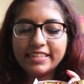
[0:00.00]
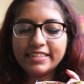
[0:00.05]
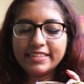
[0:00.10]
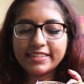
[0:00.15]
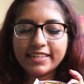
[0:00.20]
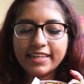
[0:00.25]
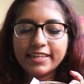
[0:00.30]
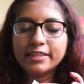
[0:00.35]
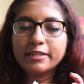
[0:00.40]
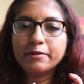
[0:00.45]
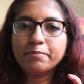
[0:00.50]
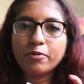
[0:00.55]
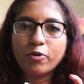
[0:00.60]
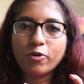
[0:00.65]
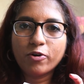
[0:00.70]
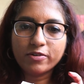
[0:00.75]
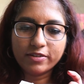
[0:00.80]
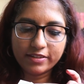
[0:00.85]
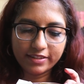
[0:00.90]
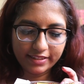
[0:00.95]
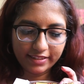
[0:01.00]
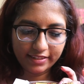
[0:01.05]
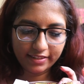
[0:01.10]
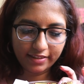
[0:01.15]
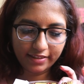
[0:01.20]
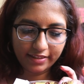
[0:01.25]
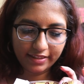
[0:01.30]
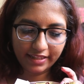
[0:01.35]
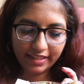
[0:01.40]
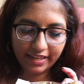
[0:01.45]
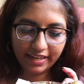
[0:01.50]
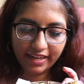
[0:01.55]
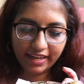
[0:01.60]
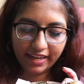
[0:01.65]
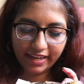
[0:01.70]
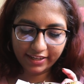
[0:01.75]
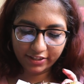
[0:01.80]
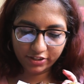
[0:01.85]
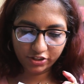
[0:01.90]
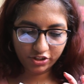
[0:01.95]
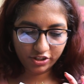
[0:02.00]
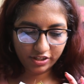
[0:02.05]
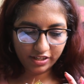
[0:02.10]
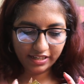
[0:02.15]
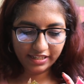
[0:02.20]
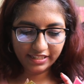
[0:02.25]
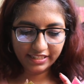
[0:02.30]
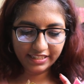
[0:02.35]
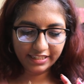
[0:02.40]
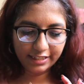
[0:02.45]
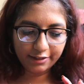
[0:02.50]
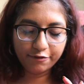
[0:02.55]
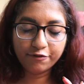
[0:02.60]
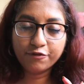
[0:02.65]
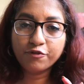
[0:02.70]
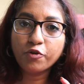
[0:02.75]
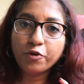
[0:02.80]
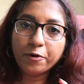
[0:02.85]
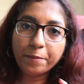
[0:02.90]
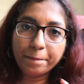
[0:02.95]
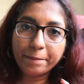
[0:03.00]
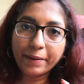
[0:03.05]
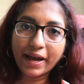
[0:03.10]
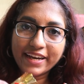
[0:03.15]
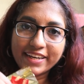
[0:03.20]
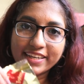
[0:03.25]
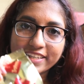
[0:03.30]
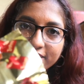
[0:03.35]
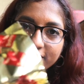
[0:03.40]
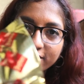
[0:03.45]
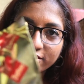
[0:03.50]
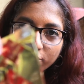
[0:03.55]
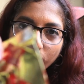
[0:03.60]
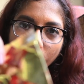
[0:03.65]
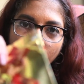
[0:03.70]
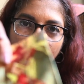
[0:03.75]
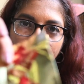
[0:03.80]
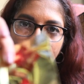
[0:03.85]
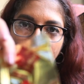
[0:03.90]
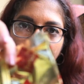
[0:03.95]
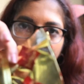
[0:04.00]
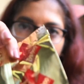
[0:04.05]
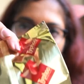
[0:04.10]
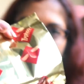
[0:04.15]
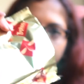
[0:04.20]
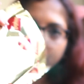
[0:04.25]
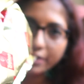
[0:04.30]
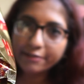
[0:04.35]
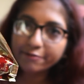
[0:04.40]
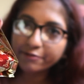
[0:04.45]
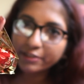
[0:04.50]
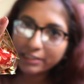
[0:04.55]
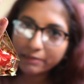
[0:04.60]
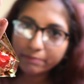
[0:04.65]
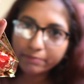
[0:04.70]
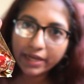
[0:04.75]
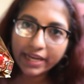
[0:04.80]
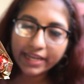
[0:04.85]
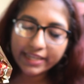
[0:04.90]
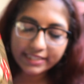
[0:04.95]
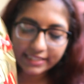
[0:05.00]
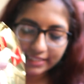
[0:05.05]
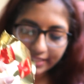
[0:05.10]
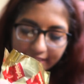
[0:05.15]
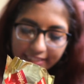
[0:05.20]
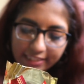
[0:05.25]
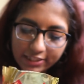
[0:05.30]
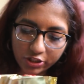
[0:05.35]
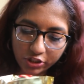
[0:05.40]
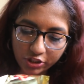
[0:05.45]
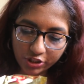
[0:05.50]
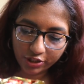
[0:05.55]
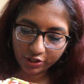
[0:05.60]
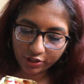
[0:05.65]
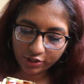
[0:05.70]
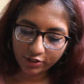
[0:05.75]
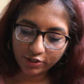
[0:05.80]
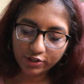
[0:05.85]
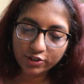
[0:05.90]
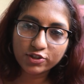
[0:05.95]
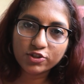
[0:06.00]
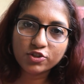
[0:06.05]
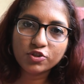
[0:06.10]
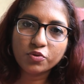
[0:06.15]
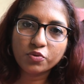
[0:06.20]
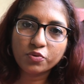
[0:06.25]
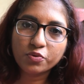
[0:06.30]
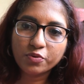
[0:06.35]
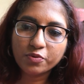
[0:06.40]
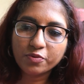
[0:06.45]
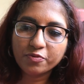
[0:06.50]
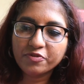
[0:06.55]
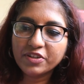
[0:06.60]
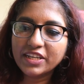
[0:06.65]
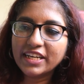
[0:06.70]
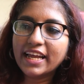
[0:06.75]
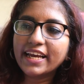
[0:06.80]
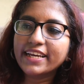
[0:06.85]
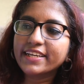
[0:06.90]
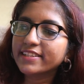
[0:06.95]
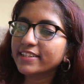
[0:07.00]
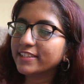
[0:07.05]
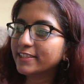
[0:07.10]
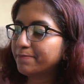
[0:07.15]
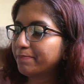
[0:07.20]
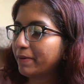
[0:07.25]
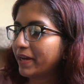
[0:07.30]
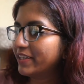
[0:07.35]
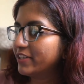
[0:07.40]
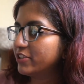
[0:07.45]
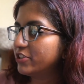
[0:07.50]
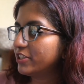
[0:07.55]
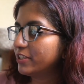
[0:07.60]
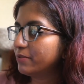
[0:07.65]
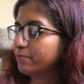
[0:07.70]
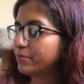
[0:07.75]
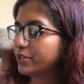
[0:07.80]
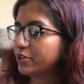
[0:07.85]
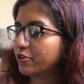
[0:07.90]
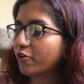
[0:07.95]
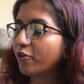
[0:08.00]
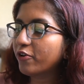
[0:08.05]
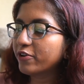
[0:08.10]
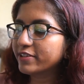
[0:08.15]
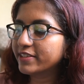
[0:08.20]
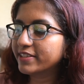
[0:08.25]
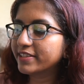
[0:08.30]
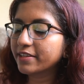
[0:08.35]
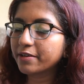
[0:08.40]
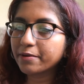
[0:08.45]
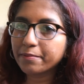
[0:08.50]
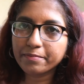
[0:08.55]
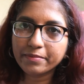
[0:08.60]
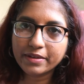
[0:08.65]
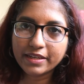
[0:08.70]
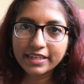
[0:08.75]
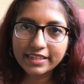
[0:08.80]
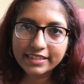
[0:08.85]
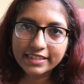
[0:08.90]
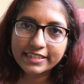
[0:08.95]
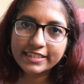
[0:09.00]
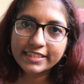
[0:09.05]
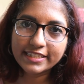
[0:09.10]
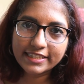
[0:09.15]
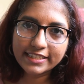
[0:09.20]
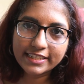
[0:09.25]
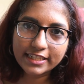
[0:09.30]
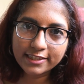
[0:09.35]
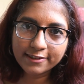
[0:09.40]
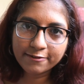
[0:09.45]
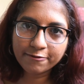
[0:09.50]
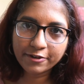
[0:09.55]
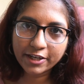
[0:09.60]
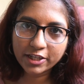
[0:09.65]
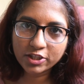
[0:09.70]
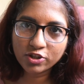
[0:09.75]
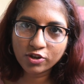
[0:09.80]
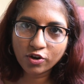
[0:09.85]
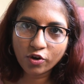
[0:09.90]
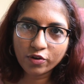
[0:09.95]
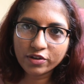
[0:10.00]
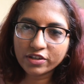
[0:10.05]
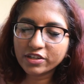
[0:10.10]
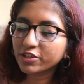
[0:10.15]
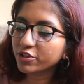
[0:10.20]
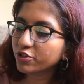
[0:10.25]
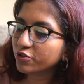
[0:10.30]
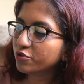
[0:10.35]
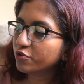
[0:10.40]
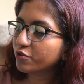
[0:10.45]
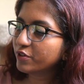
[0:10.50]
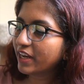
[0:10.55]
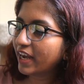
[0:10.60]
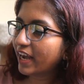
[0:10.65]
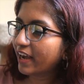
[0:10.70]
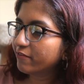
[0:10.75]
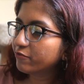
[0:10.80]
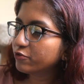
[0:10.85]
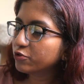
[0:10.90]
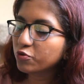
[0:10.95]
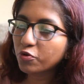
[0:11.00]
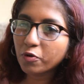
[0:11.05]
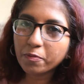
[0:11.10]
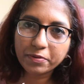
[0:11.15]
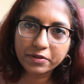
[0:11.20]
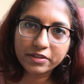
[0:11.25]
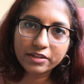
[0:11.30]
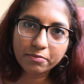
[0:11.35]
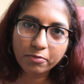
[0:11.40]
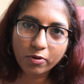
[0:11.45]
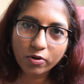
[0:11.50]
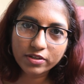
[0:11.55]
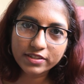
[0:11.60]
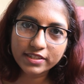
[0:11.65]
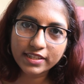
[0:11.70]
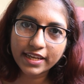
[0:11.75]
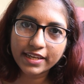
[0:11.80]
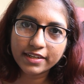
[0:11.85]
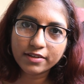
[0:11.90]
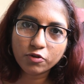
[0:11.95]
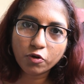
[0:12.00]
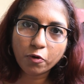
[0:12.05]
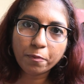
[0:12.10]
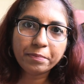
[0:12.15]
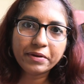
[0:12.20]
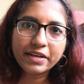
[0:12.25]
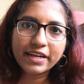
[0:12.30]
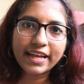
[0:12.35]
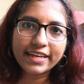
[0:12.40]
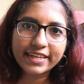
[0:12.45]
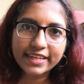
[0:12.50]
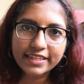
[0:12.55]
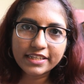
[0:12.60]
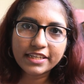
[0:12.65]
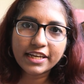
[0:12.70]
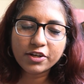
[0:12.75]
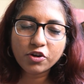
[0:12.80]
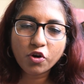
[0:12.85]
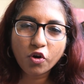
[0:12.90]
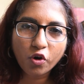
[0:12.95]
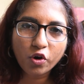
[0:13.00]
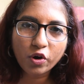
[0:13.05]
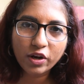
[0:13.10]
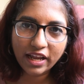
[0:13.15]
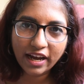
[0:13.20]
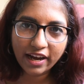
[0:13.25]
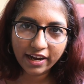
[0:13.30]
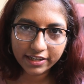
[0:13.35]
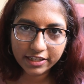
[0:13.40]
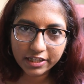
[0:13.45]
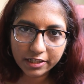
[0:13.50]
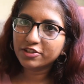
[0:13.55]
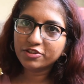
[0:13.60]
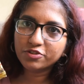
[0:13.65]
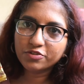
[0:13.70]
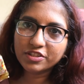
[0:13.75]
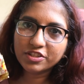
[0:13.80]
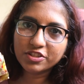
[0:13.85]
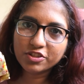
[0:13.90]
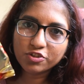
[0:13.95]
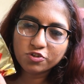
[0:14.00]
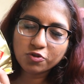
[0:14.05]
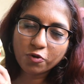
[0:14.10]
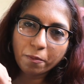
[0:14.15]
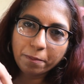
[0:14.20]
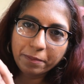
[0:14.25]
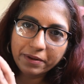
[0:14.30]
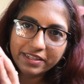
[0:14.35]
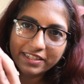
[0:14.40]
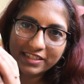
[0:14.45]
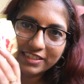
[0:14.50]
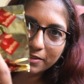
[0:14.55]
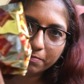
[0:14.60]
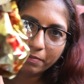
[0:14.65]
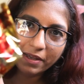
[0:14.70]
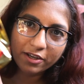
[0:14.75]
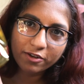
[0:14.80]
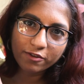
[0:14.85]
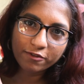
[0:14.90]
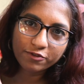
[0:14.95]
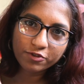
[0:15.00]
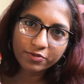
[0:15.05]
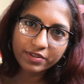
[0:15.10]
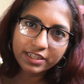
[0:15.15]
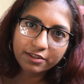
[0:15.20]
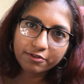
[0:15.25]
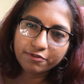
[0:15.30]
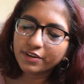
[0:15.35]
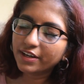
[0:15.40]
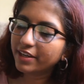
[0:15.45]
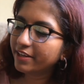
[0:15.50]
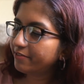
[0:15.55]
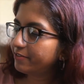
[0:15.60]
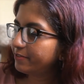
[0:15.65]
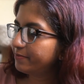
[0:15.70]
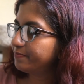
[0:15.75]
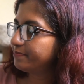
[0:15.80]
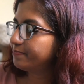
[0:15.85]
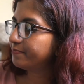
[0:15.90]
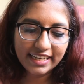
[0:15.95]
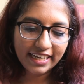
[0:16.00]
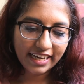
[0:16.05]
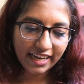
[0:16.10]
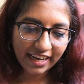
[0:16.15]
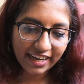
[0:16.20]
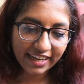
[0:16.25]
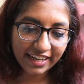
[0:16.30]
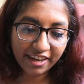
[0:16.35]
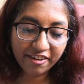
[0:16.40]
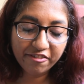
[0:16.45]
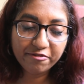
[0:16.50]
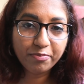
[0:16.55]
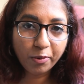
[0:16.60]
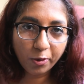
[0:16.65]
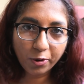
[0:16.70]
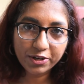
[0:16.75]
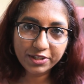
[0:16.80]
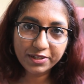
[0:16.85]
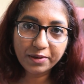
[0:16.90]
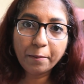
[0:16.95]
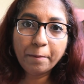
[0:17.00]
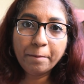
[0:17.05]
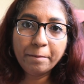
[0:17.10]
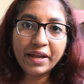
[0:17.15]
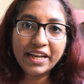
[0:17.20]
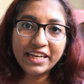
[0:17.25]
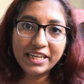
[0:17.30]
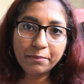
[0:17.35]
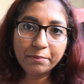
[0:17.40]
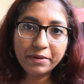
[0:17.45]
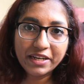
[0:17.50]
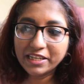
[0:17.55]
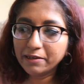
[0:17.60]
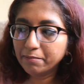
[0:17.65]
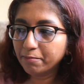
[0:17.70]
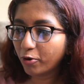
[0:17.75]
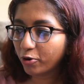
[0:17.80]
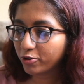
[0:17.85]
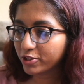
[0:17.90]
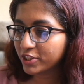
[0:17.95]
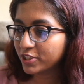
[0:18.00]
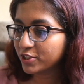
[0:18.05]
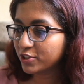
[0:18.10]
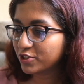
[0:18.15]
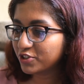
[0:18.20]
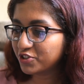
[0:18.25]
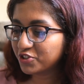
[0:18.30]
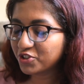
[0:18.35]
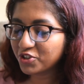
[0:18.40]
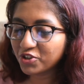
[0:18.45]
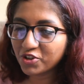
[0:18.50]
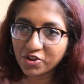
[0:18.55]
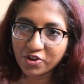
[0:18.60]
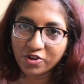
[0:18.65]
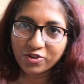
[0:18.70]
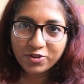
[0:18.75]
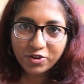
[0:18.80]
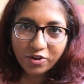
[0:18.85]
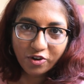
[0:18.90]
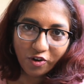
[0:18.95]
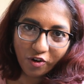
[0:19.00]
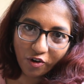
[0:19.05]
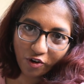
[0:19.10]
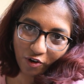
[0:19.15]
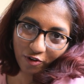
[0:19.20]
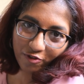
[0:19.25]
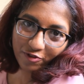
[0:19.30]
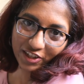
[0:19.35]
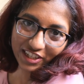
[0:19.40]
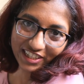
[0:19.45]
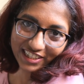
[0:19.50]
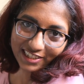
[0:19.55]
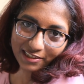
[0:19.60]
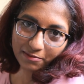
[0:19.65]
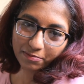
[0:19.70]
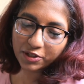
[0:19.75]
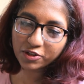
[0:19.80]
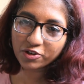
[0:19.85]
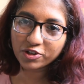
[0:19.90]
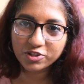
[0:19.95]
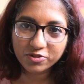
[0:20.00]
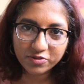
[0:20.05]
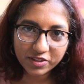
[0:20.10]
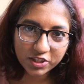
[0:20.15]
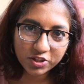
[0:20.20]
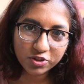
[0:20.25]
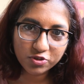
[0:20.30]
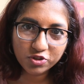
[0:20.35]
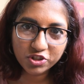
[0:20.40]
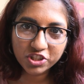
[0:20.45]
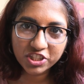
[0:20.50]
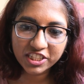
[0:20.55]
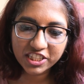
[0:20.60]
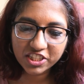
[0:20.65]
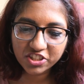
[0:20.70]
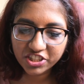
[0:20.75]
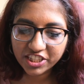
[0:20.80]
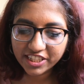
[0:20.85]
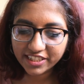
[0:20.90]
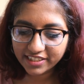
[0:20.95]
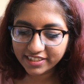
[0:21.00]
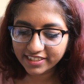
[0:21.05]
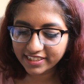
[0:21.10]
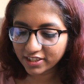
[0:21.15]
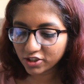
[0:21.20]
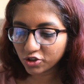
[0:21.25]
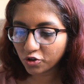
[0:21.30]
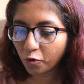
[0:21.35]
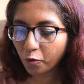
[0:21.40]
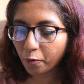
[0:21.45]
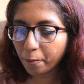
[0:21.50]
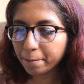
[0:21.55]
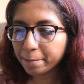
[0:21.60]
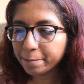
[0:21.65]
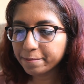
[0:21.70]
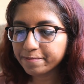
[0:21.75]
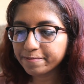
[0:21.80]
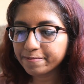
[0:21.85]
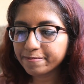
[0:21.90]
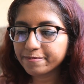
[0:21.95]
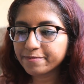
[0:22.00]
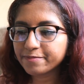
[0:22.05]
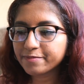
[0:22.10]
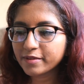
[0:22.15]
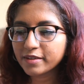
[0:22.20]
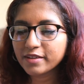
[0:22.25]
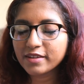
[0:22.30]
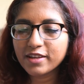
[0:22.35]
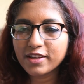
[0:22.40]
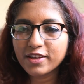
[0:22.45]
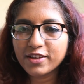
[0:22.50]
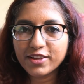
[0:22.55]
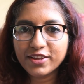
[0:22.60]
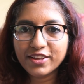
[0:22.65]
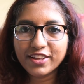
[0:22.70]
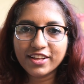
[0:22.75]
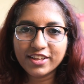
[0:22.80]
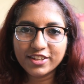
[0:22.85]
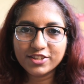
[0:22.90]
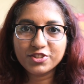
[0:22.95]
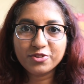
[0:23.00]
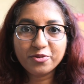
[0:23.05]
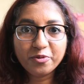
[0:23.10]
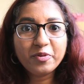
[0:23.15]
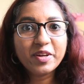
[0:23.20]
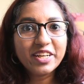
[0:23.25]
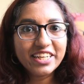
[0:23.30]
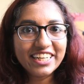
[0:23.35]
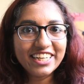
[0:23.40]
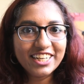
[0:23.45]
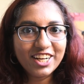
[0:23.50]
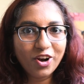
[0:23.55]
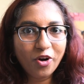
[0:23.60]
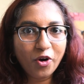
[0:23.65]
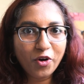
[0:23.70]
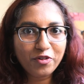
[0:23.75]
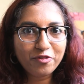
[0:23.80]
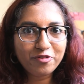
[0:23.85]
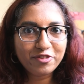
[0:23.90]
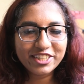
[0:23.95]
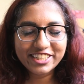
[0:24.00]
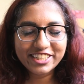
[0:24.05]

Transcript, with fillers: inside the box there are actually four packets of 25 tea bags each so we like this packaging because um, the tea stays fresh longer you don't have to open the box and open like and get all 100 you can just open this pack of 25 I have bought many many boxes of these because we're huge tea drinkers at home so we need a lot of